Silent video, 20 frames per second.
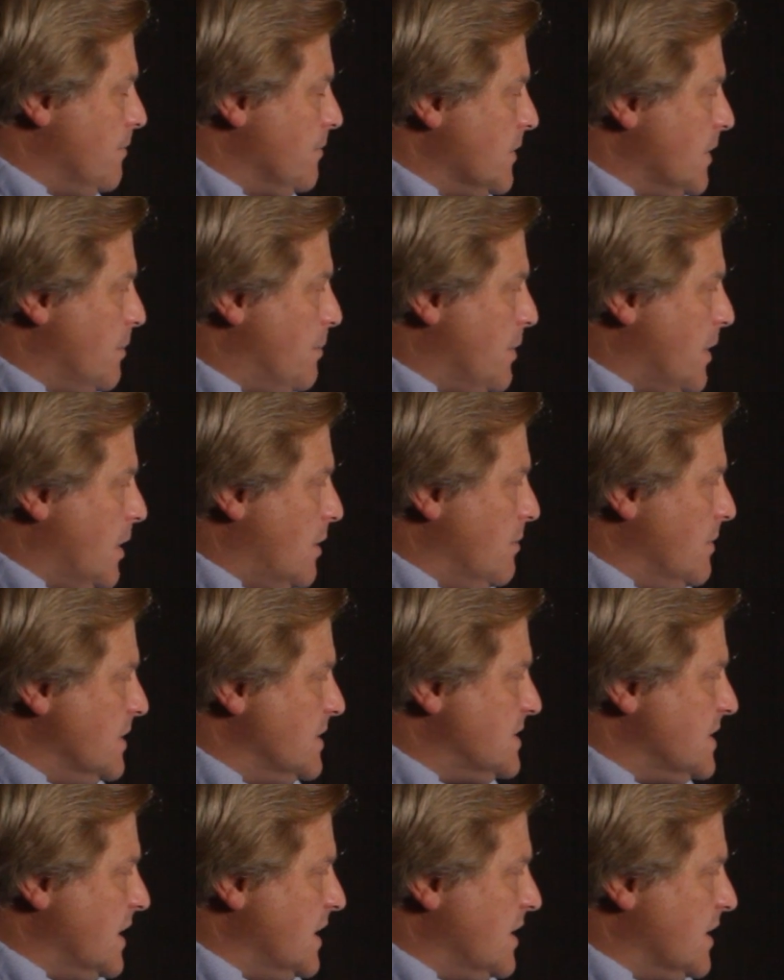
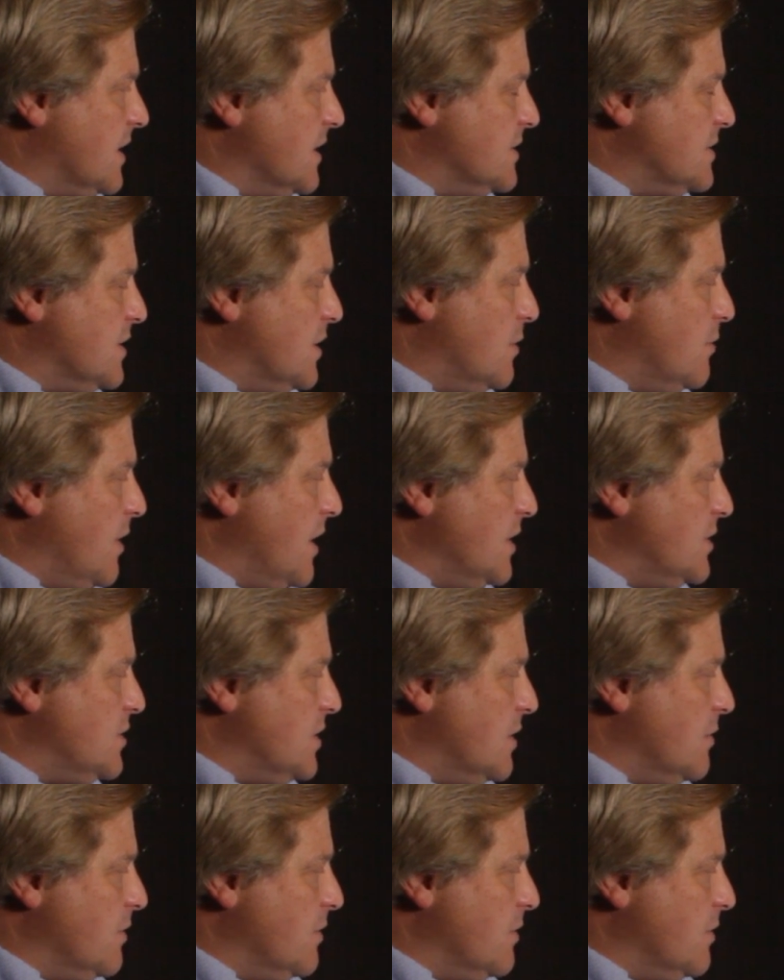departments into consideration.